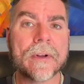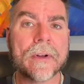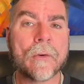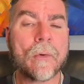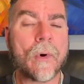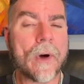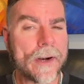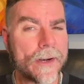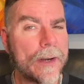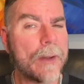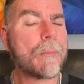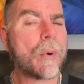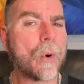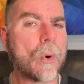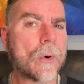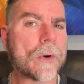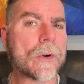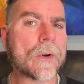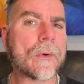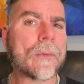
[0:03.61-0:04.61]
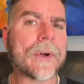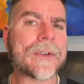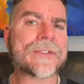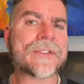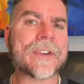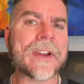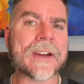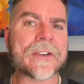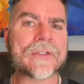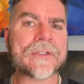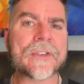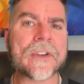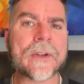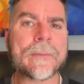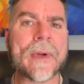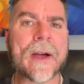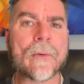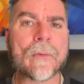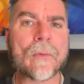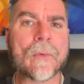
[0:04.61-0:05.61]
quite an important question actually
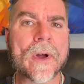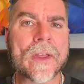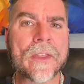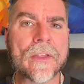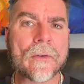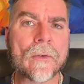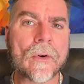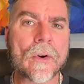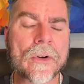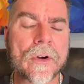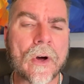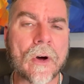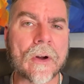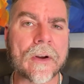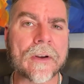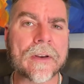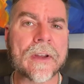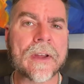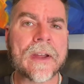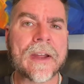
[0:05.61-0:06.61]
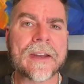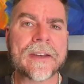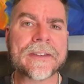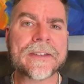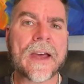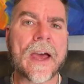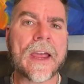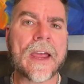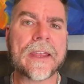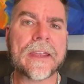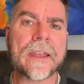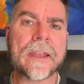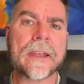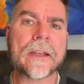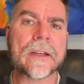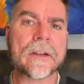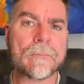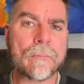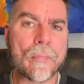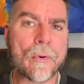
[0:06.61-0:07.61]
about whether or not
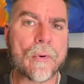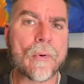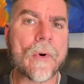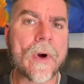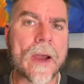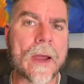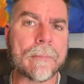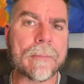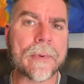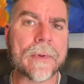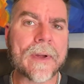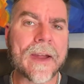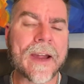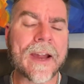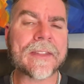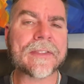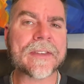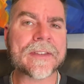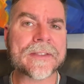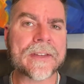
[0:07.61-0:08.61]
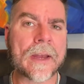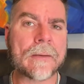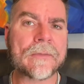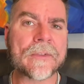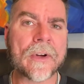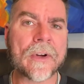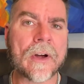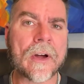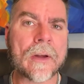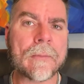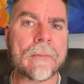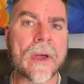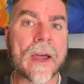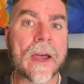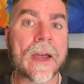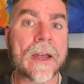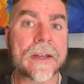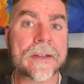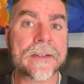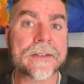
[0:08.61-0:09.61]
taking PrEP at the same time
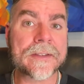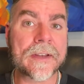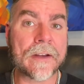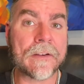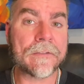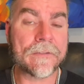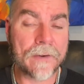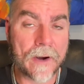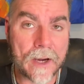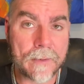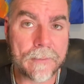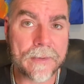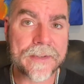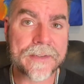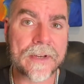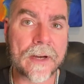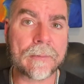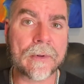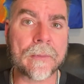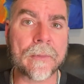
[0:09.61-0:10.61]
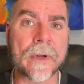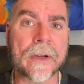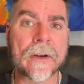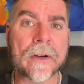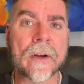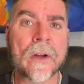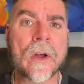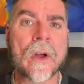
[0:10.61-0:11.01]
as a fiber supplement